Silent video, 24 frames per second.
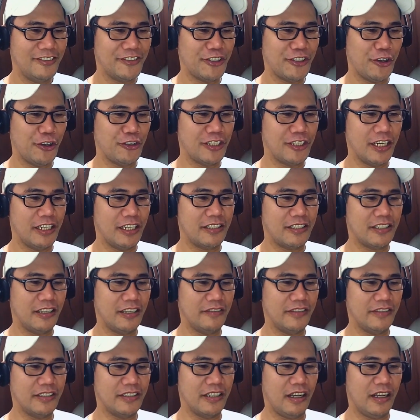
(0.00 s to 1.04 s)
So
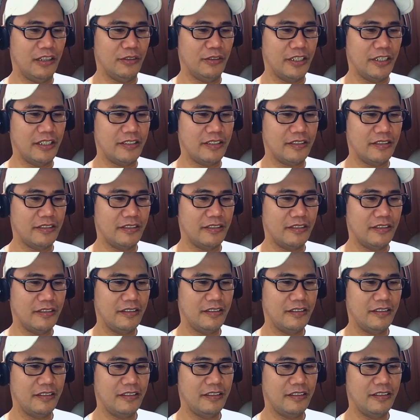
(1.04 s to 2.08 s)
tough as always.
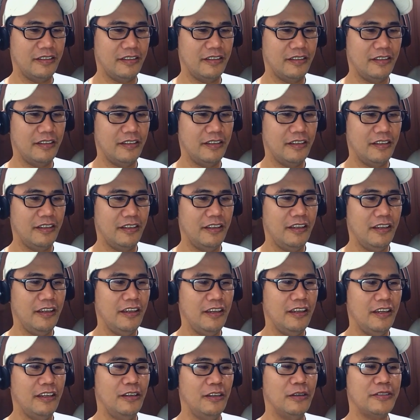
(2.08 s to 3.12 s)

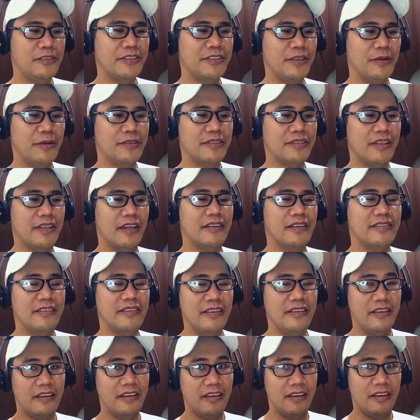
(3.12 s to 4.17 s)
He looks so
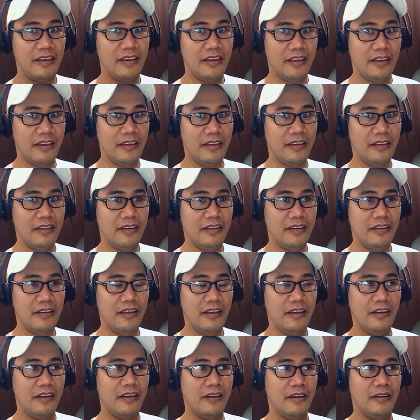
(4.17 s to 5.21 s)
sexy
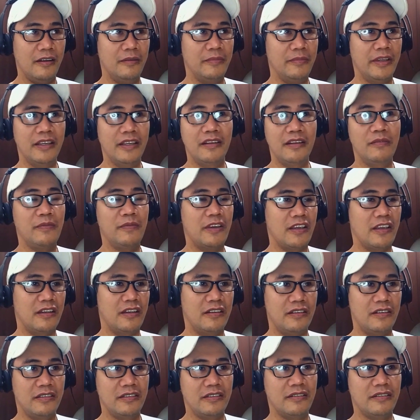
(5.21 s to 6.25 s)
in any
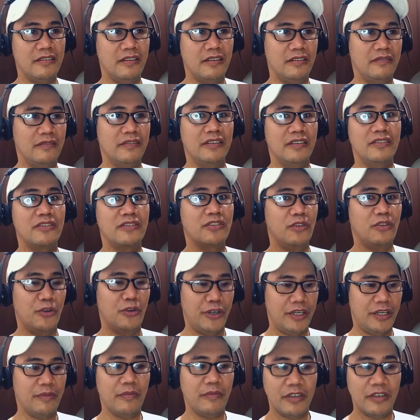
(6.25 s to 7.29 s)
pairs of
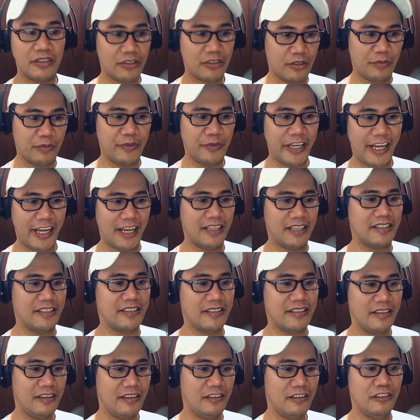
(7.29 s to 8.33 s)
short
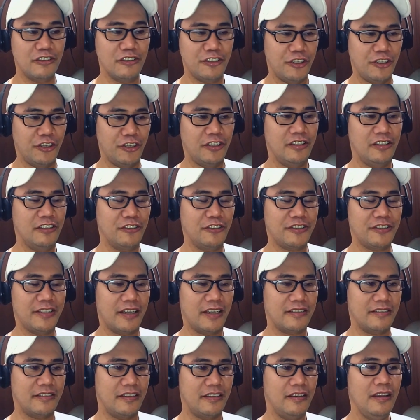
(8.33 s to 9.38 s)
pants. He looks good. He looks
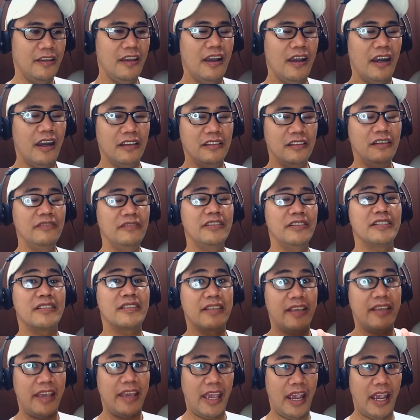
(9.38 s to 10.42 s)
sexy. I love
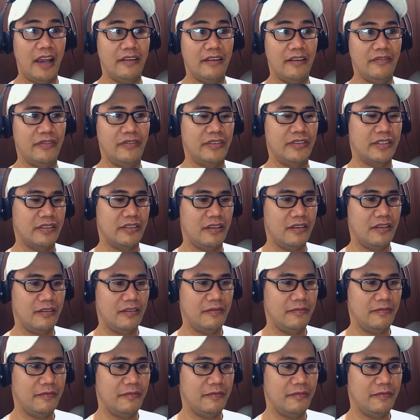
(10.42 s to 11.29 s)
his calves.